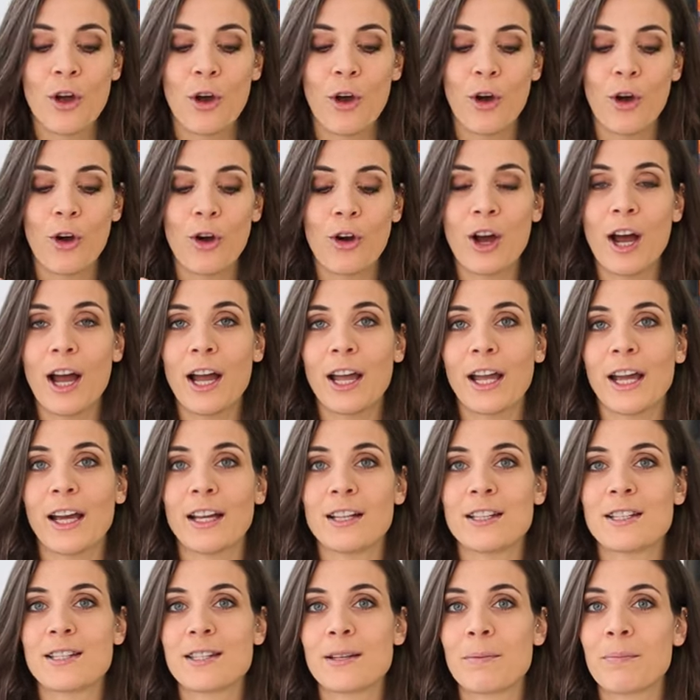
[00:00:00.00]
or I
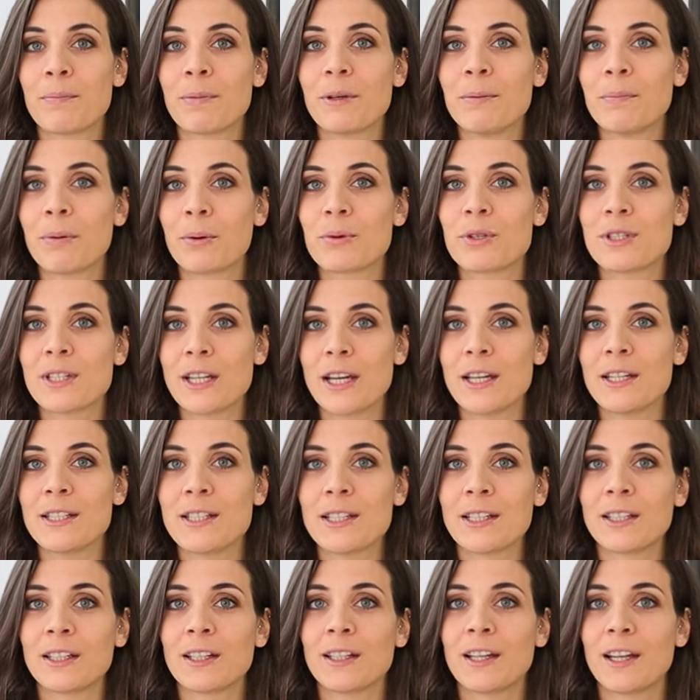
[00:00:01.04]
had some people
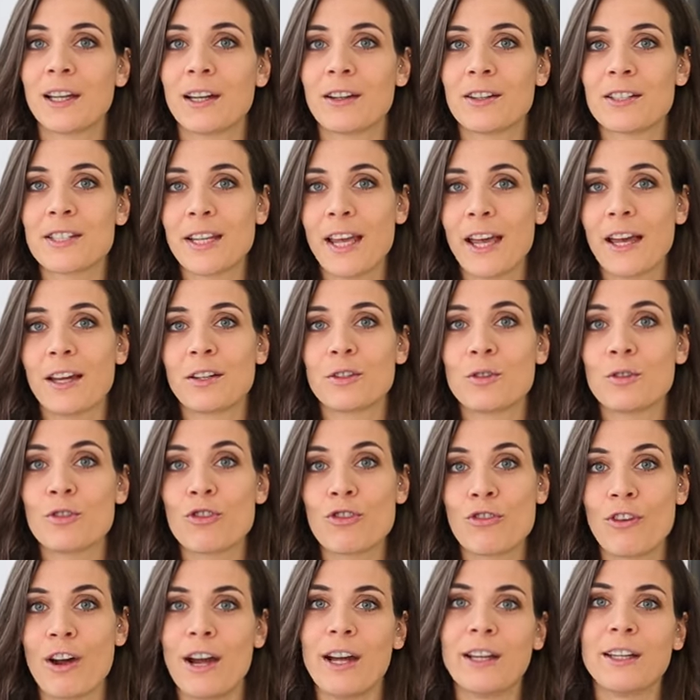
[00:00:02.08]
stating that they are scared to
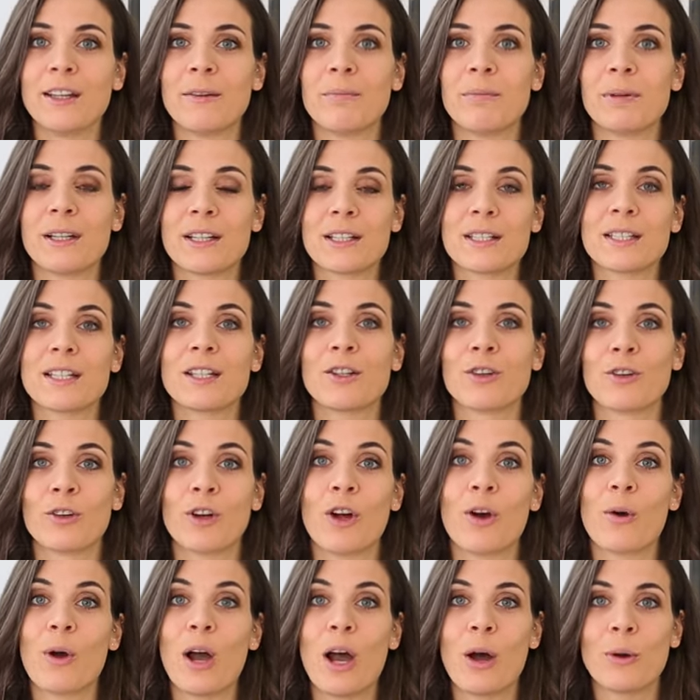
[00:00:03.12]
try them because they don't
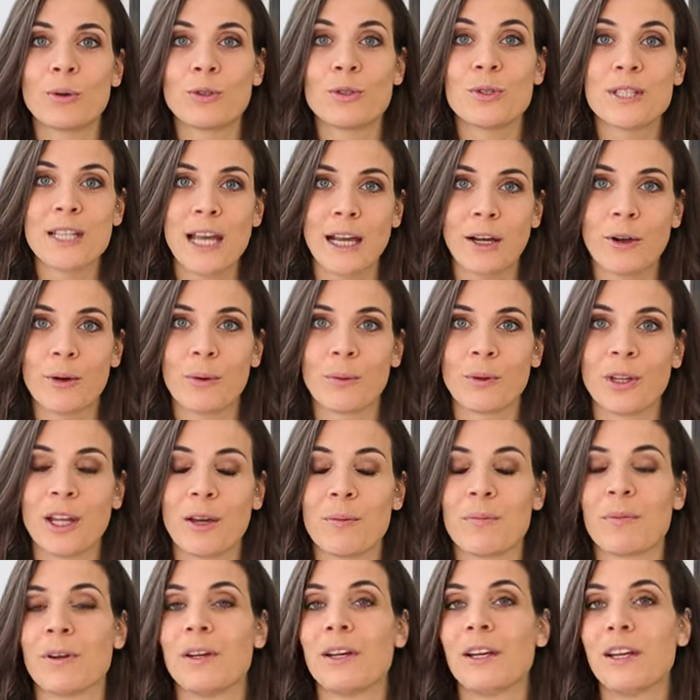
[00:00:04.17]
know how to tackle
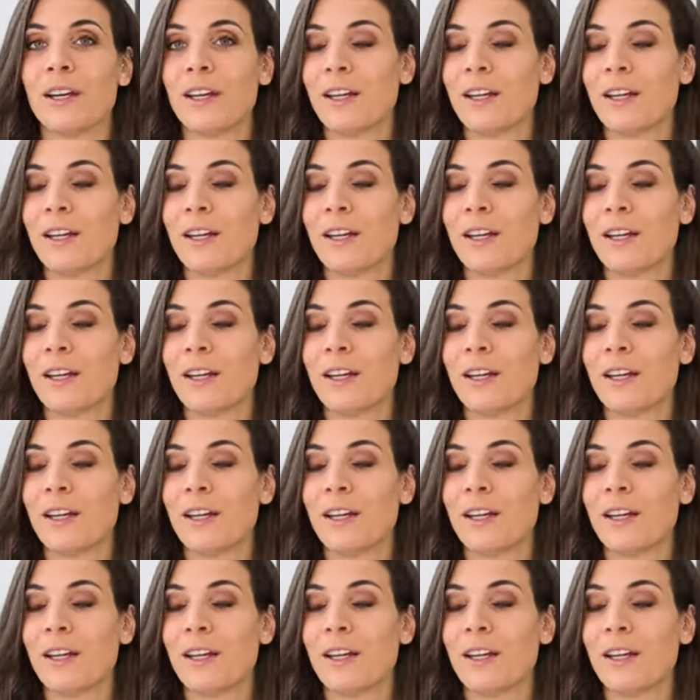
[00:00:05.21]
them.